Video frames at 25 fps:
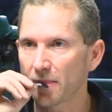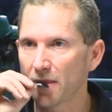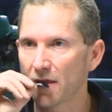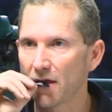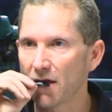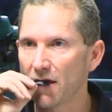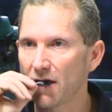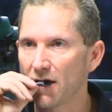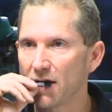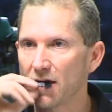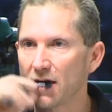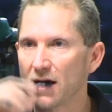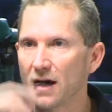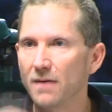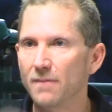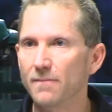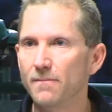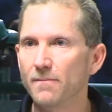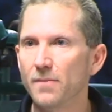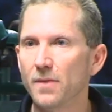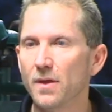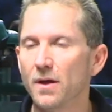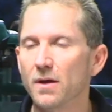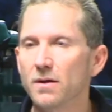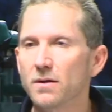your
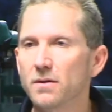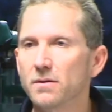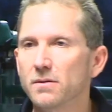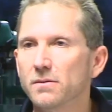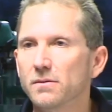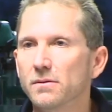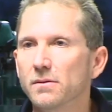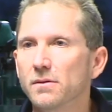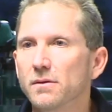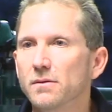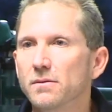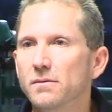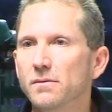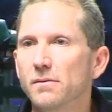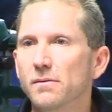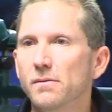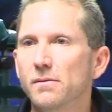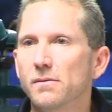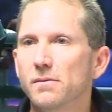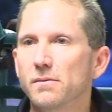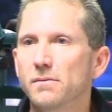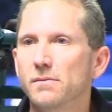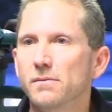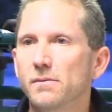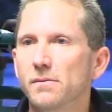jaw movement going off
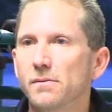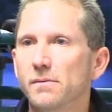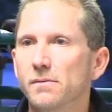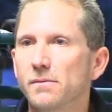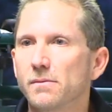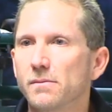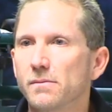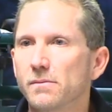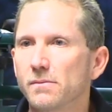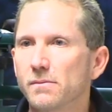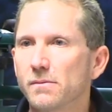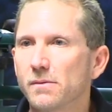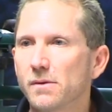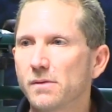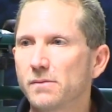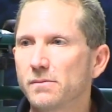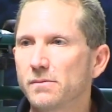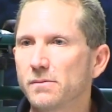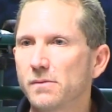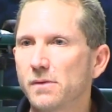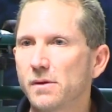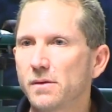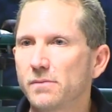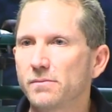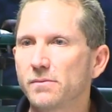to the side a little bit?
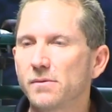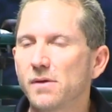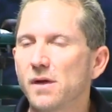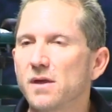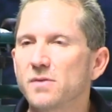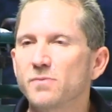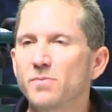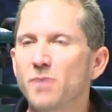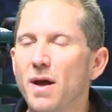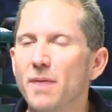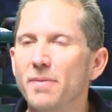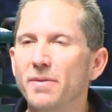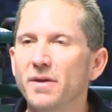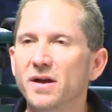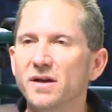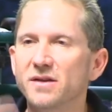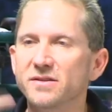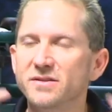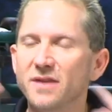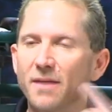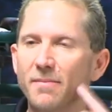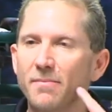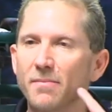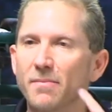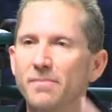What's that doing? Probably
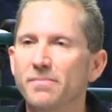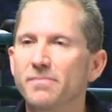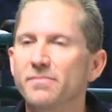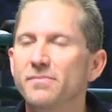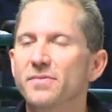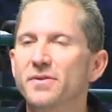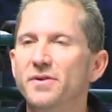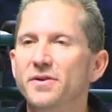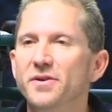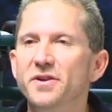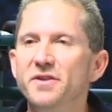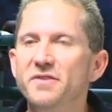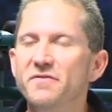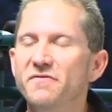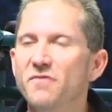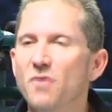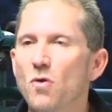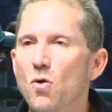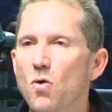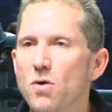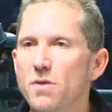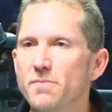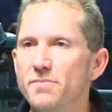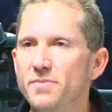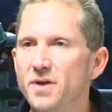because I'm
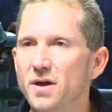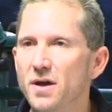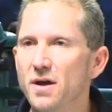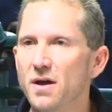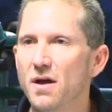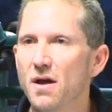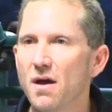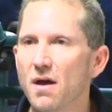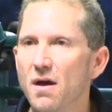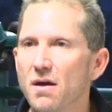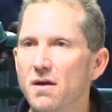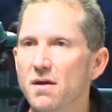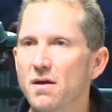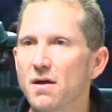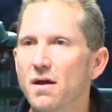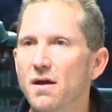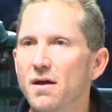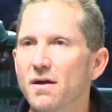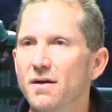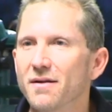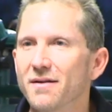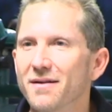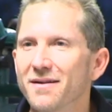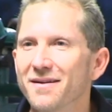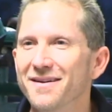deformed.
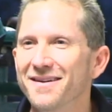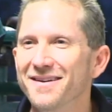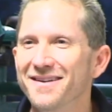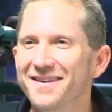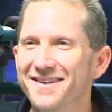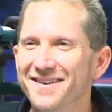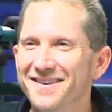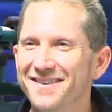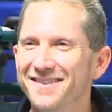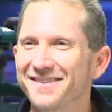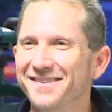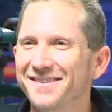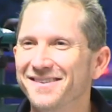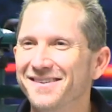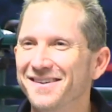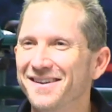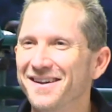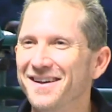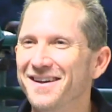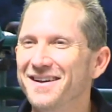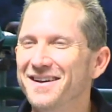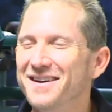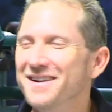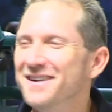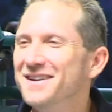
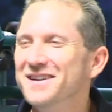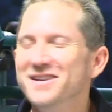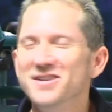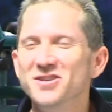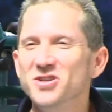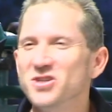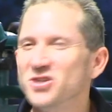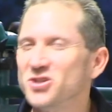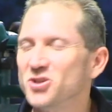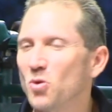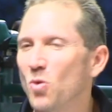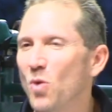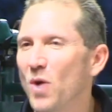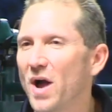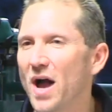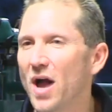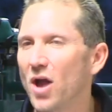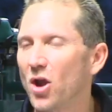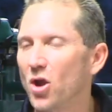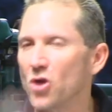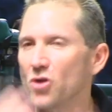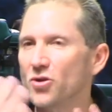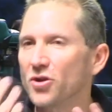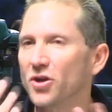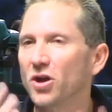That's the way I
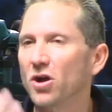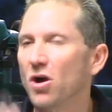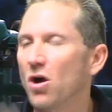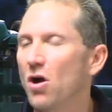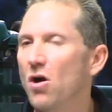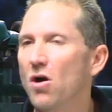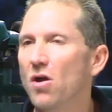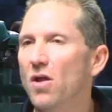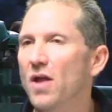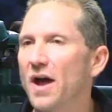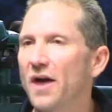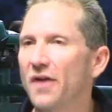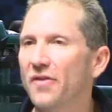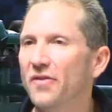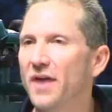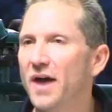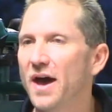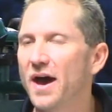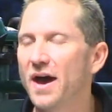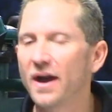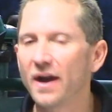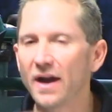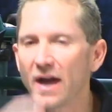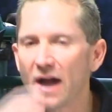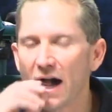learned to call like
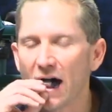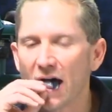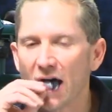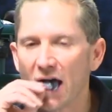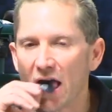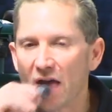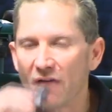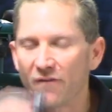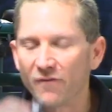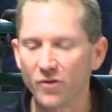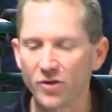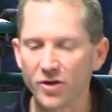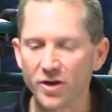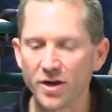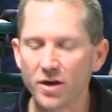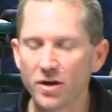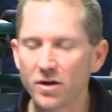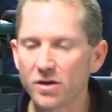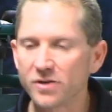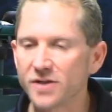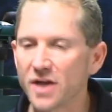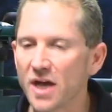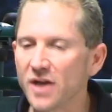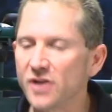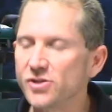that. For
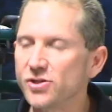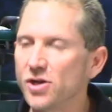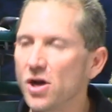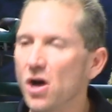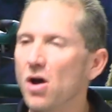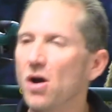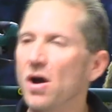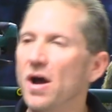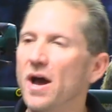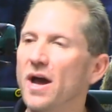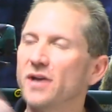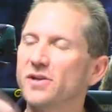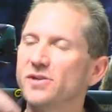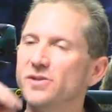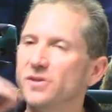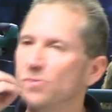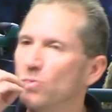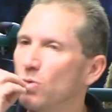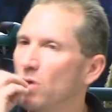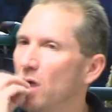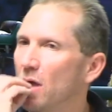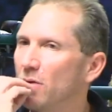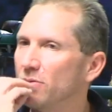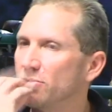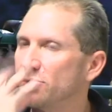years I jaw
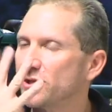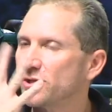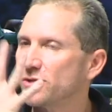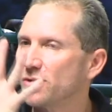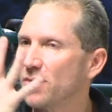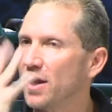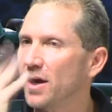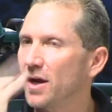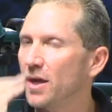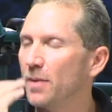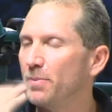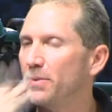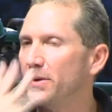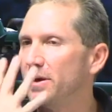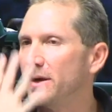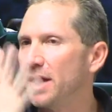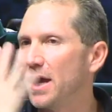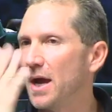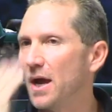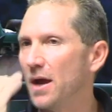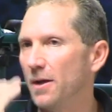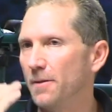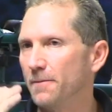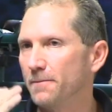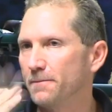action where I was straight up and
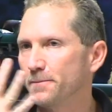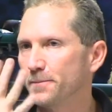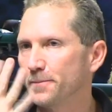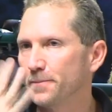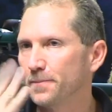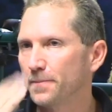down.